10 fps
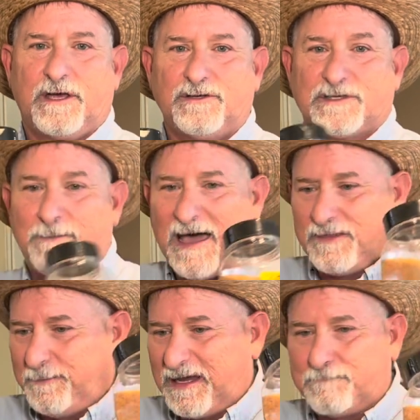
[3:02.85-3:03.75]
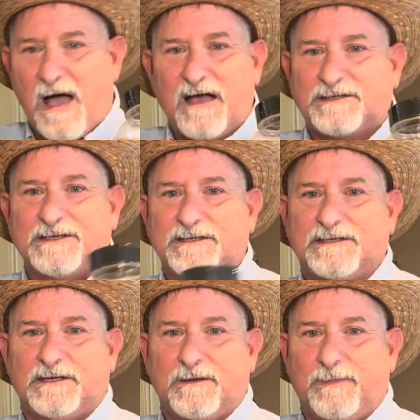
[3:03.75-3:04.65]
I used to buy the big
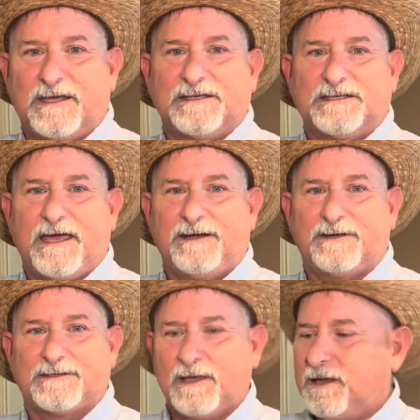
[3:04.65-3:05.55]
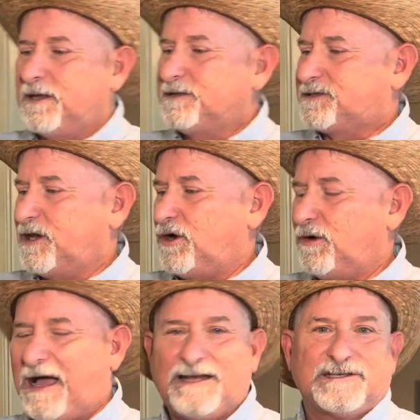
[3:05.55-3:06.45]
boxes and mm-hmm. the big mm-hmm. containers.
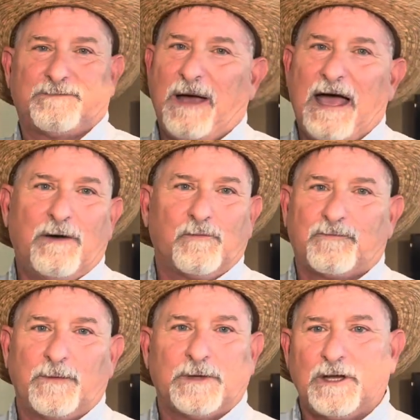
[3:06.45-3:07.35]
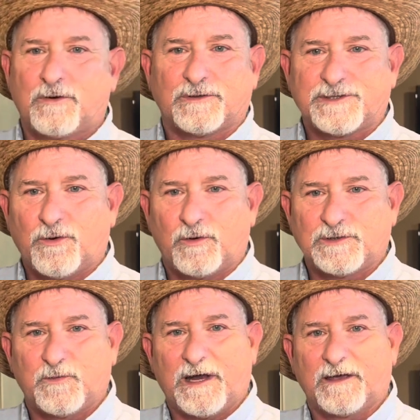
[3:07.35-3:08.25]
So I just buy it from the local
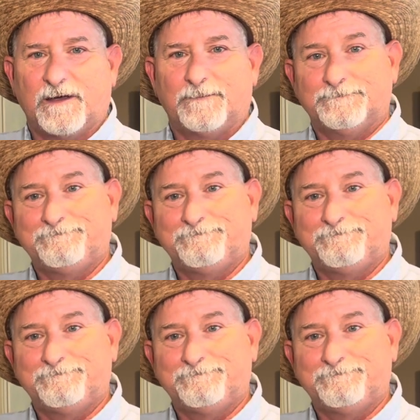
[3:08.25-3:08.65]
stores when I go.